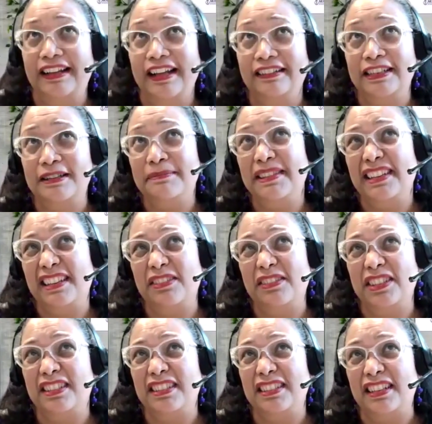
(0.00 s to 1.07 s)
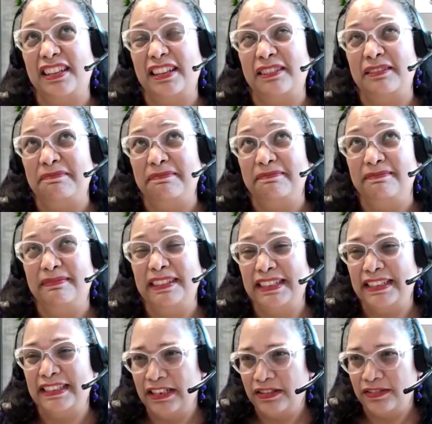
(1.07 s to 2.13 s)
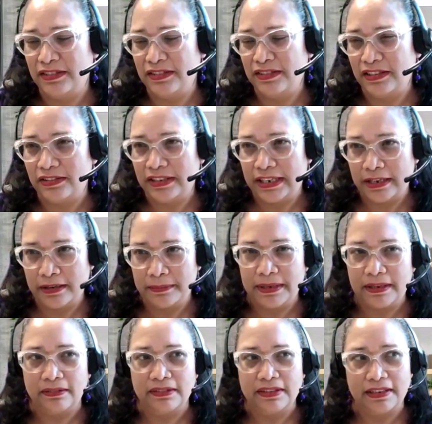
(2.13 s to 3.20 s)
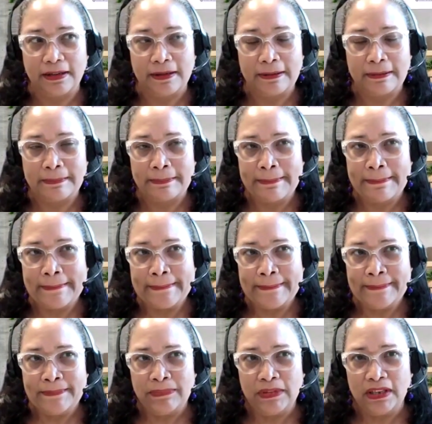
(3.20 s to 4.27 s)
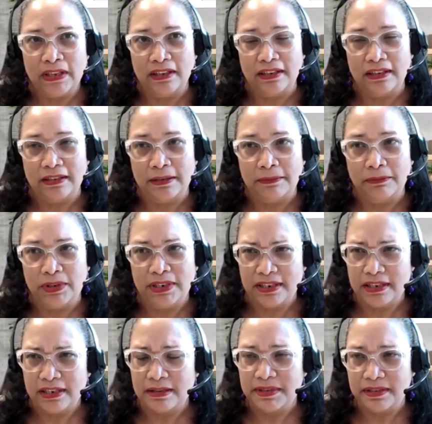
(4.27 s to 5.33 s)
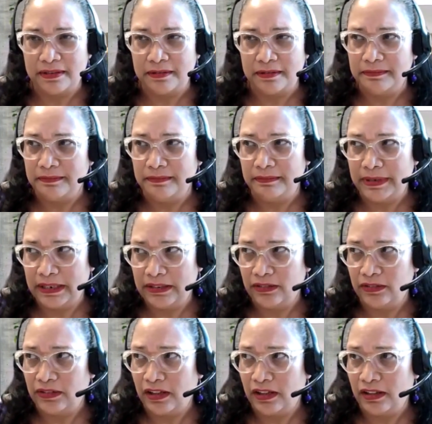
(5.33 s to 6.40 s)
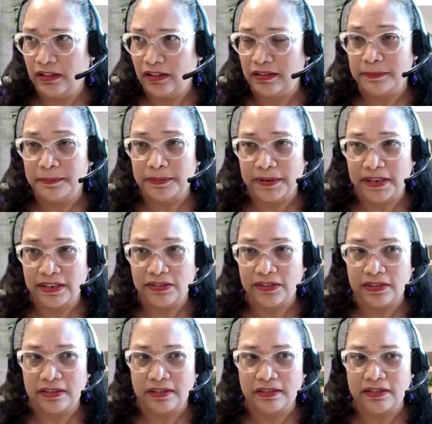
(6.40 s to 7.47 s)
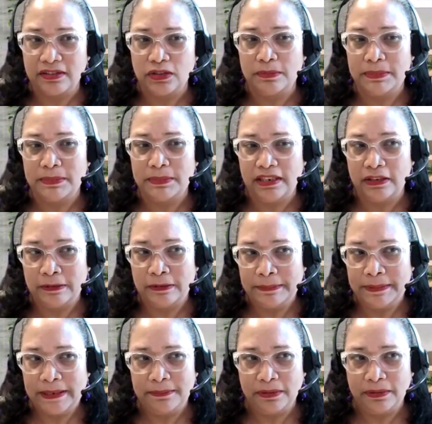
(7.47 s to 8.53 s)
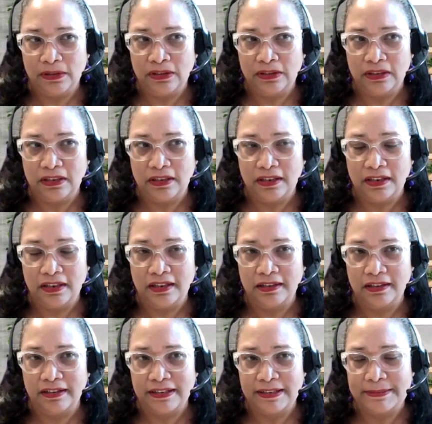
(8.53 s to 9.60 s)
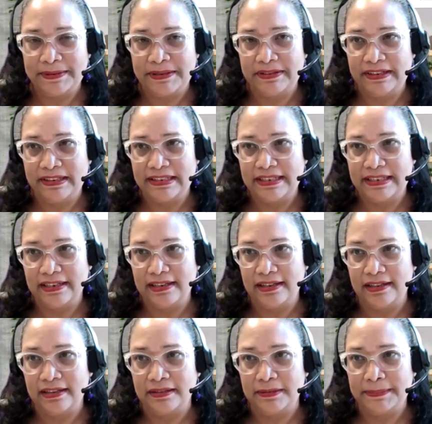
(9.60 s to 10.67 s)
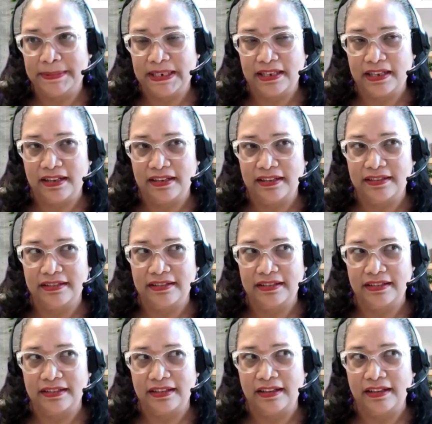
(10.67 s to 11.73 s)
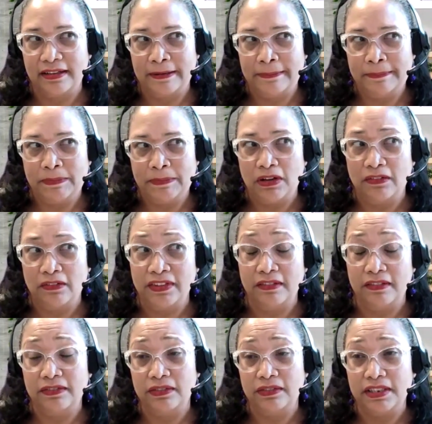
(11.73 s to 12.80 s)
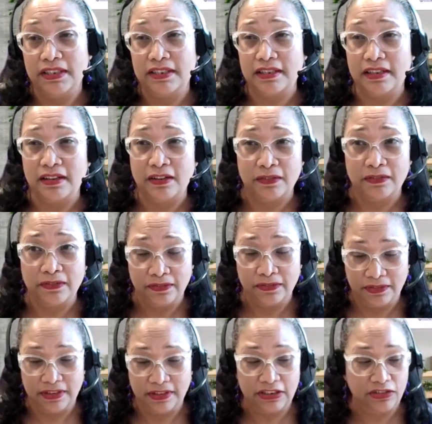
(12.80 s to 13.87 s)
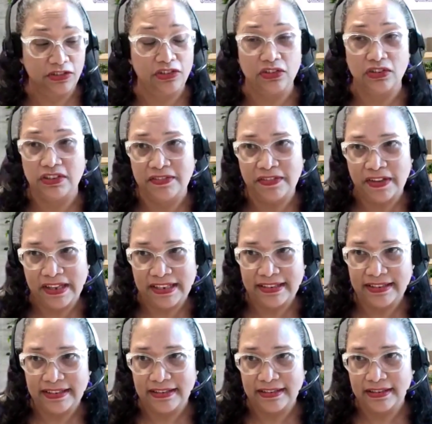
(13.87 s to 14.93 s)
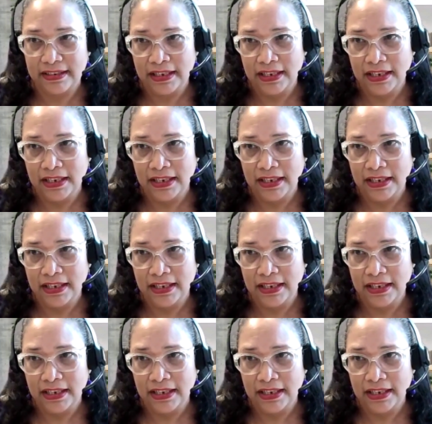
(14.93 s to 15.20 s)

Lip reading: something I was listening to the other day about when it comes to mental health and depression, so many young people are experiencing it because of the influence of digital devices